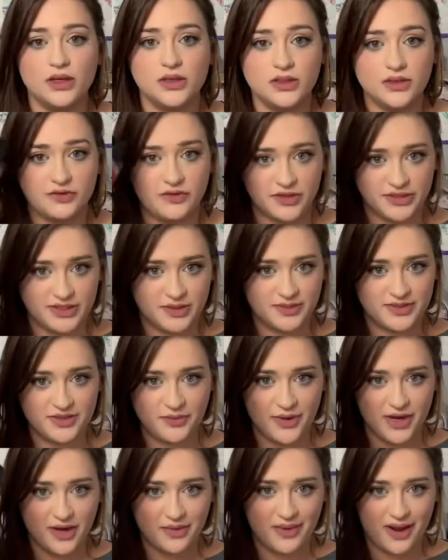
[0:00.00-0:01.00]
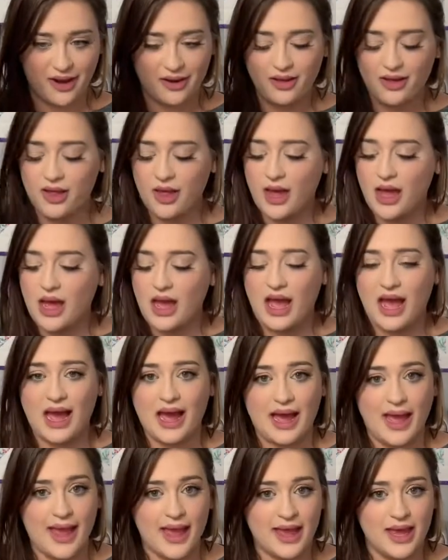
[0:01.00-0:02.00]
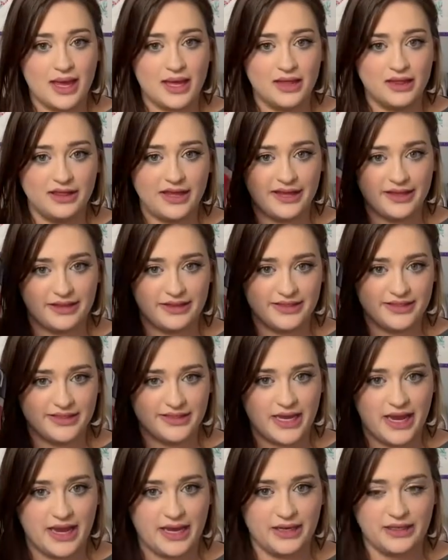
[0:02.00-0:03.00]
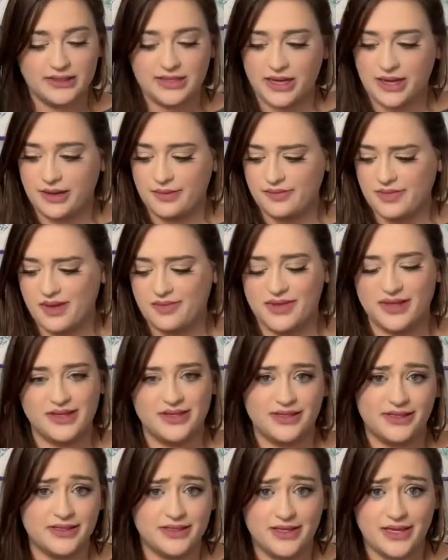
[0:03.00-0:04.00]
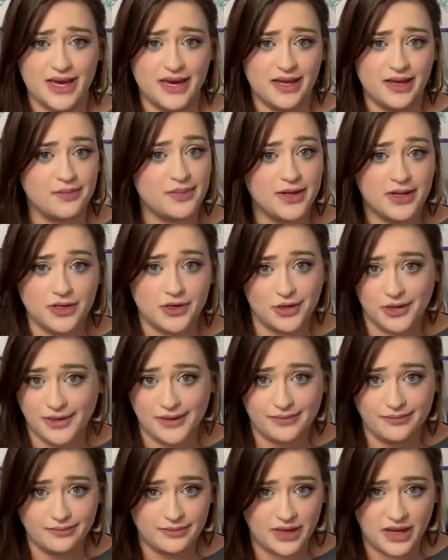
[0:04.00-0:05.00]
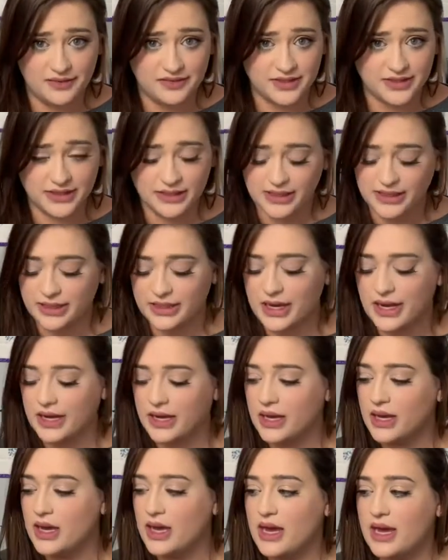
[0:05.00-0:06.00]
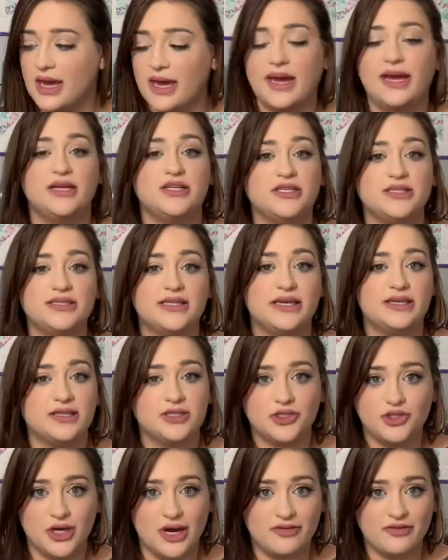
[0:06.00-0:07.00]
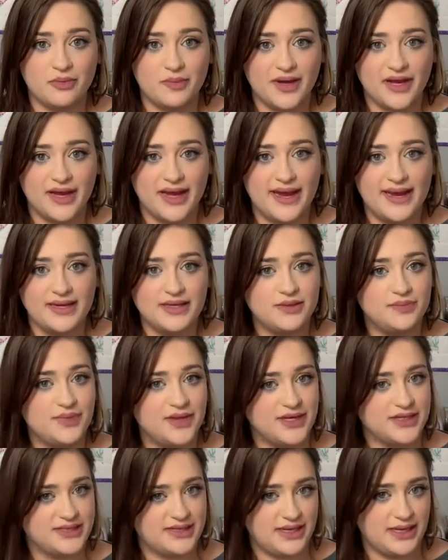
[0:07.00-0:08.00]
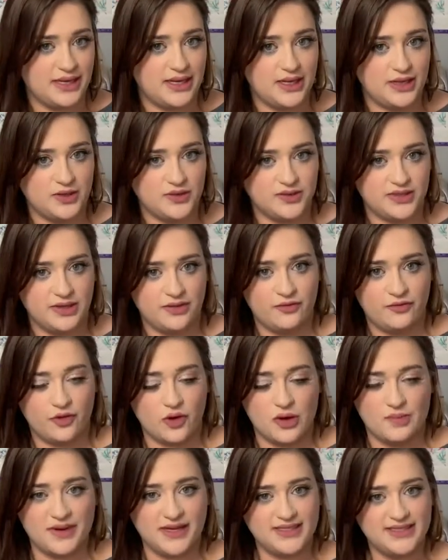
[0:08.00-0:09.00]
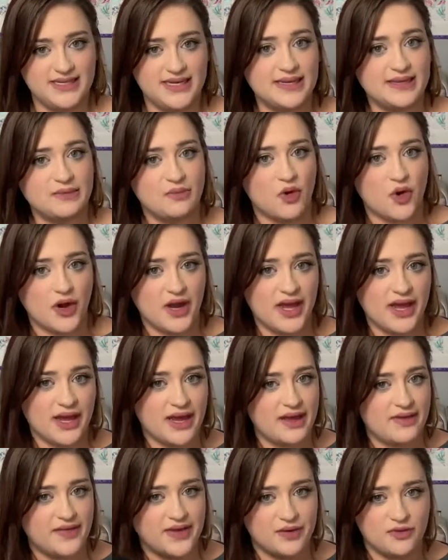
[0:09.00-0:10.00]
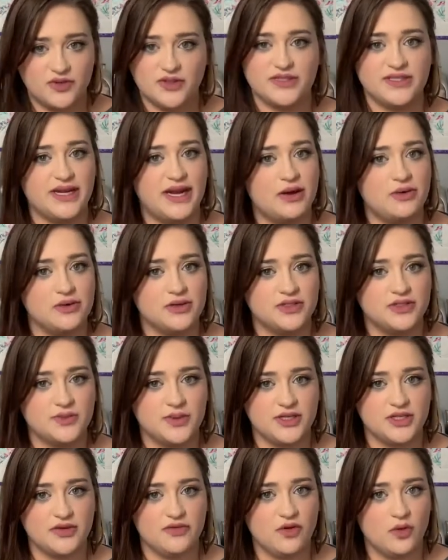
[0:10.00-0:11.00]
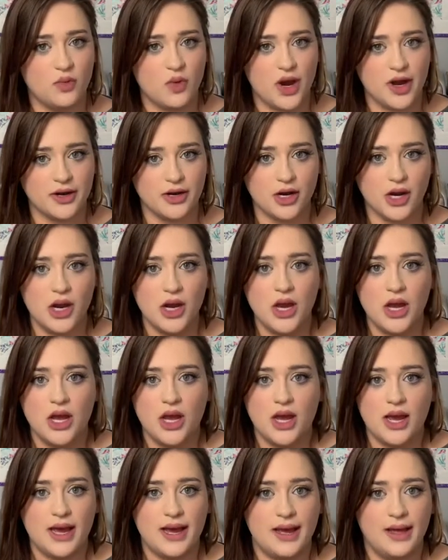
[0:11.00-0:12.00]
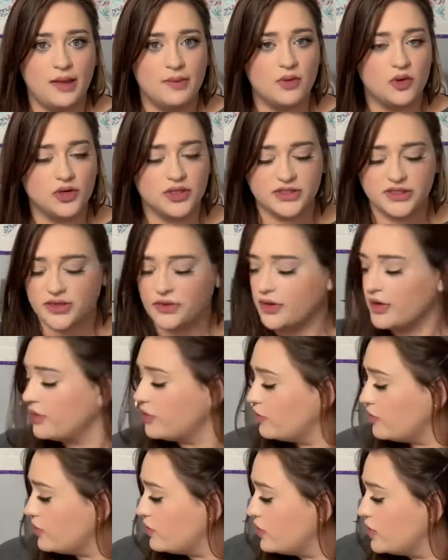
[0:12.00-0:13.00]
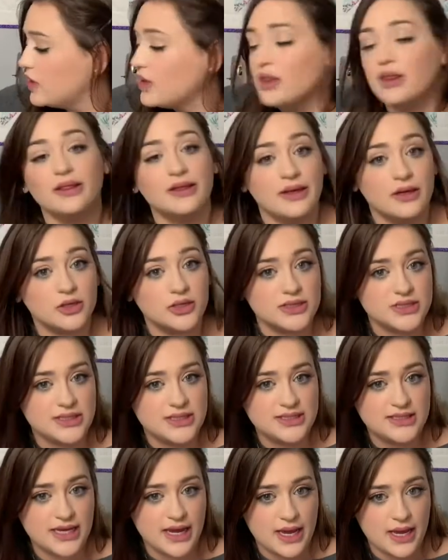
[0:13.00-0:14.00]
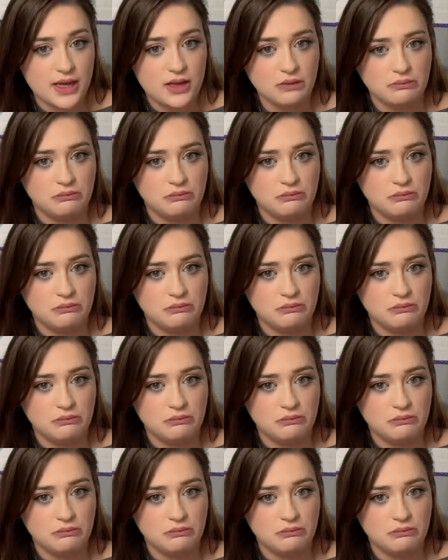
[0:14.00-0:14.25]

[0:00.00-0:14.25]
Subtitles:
First up is a water bottle. I like this kind. I mean, this is a Yeti, but you don't obviously need a Yeti. I just like this travel mug kind because I use it for my tea in the morning and then rinse it out and switch it for water or soda through later in the day.